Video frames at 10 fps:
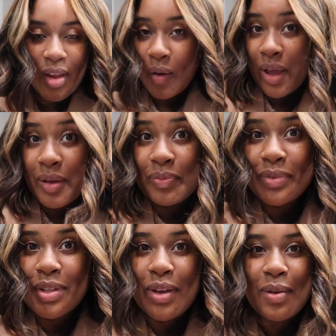Okay,
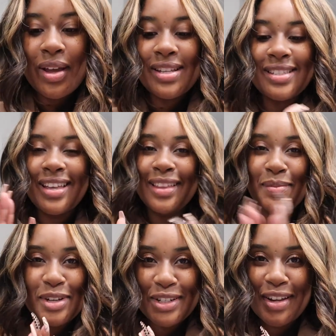so anyways,
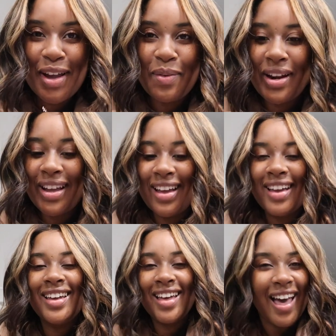let me show y'all what I
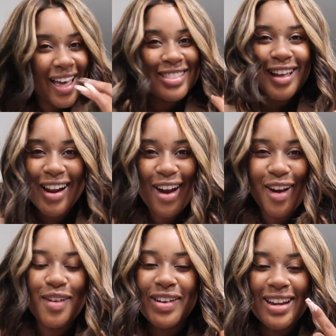got. I thought I
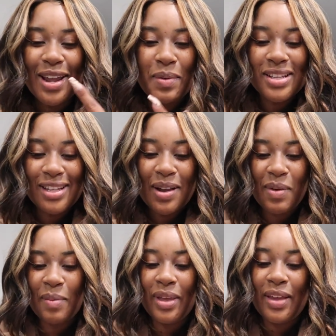heard right there was talking
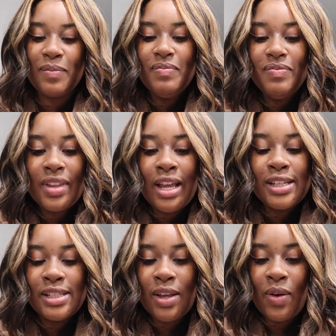about me.
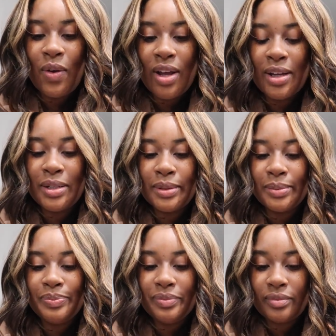So,
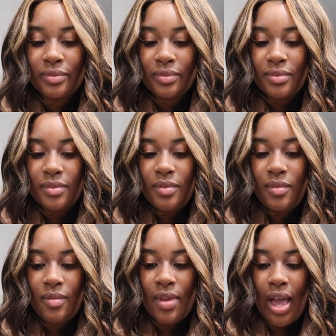um,
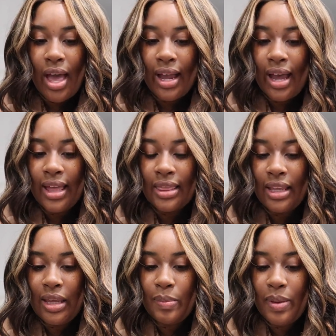I got
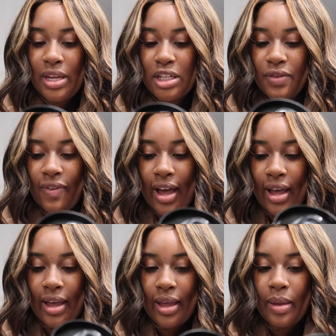the Peach
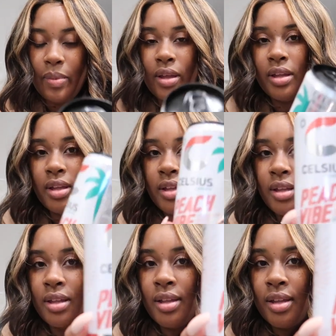Vibe.
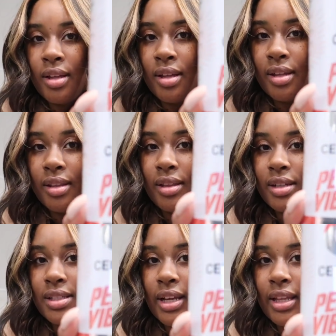
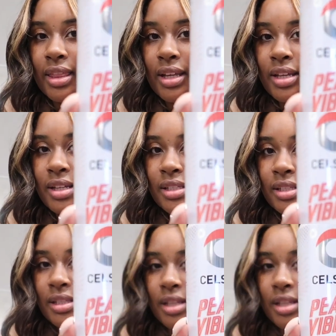Looks like this.